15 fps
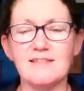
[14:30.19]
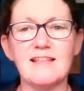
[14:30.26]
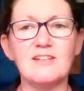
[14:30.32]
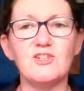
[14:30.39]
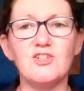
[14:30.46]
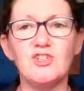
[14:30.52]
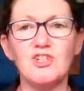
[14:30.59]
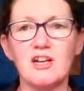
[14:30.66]
They
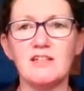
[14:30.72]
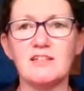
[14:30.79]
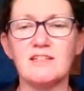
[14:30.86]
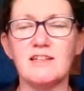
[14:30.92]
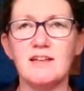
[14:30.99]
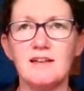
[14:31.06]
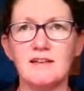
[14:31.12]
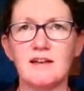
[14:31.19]
just
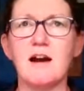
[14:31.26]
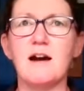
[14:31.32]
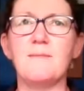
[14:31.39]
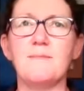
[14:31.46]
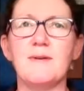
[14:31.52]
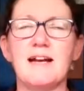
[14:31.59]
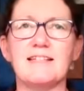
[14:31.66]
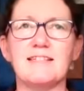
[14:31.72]

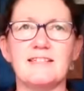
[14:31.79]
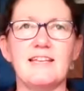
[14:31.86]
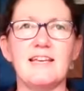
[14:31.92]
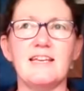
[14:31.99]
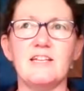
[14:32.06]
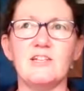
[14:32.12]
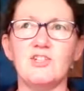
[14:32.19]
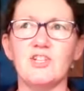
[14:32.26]
come and
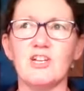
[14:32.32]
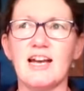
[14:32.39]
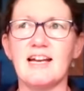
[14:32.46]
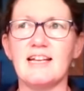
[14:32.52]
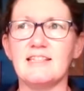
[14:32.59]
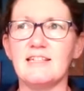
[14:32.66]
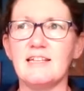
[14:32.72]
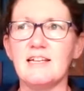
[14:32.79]
teach,
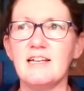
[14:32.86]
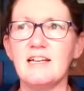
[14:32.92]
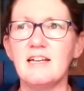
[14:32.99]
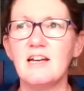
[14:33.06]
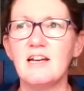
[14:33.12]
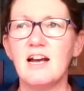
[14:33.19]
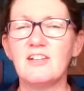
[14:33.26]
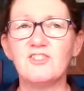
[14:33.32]
and
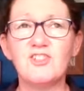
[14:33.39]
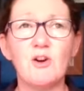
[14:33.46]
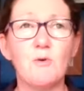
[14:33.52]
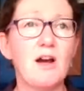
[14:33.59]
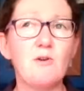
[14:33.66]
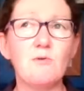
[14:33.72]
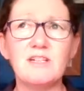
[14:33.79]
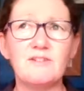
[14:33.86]
so
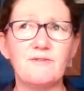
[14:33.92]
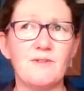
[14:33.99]
I always